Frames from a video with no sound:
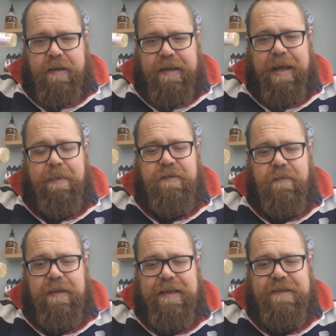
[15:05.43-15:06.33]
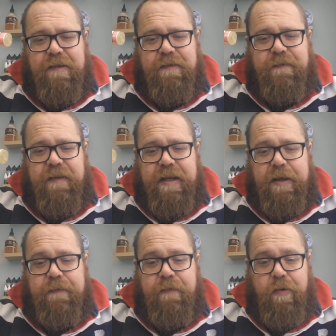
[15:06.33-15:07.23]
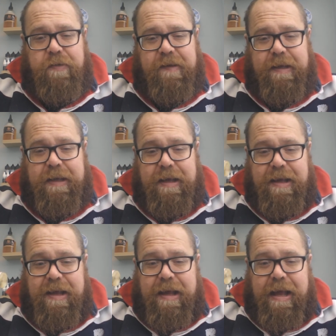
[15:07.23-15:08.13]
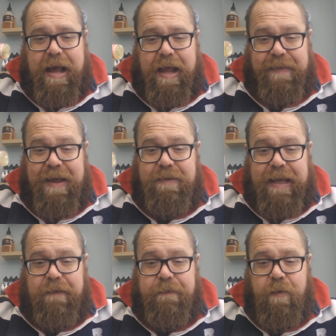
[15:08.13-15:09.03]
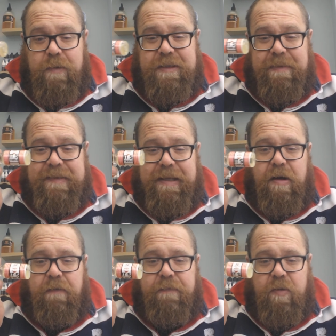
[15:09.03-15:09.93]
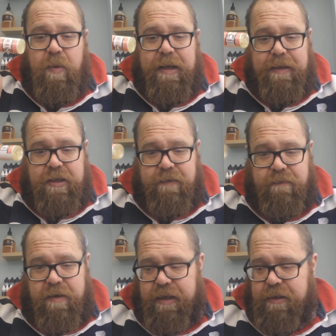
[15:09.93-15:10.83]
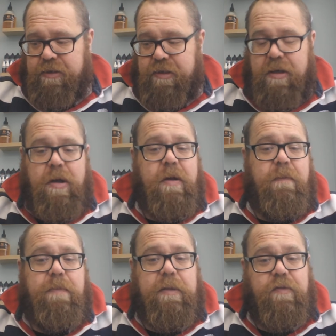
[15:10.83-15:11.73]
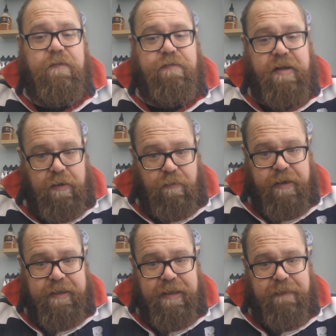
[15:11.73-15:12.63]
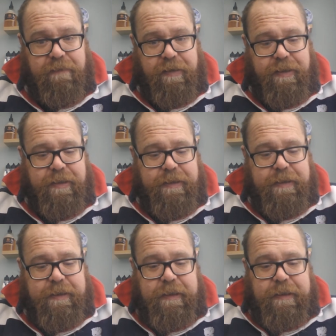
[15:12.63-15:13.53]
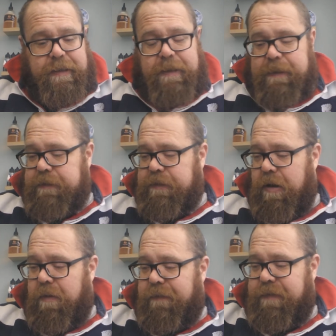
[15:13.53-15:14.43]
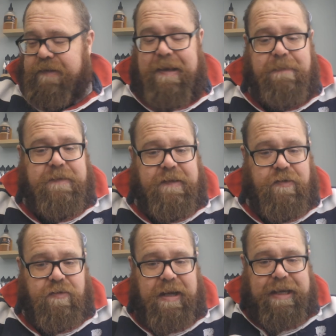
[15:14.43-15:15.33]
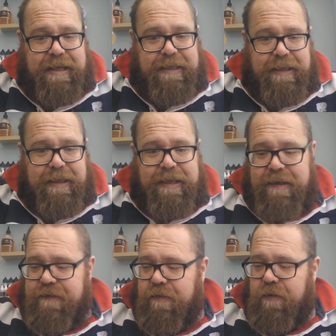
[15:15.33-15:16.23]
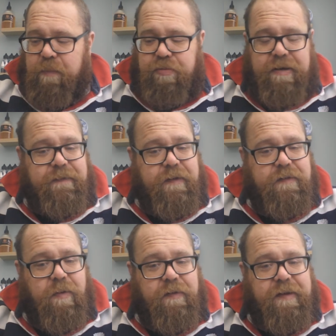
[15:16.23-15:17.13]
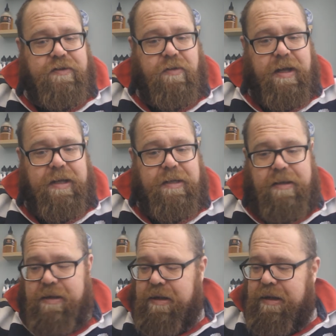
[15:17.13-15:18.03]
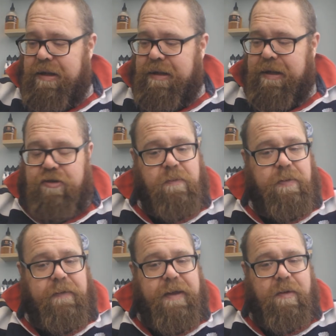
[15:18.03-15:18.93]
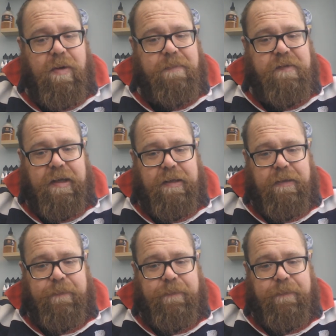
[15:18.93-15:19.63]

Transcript: capital letters Vinny 40, Now get your 40% off the Wick Addiction range, plus free courier delivery. So if you're tempted to try any of these, or the previous ones I tried, then jump on their website.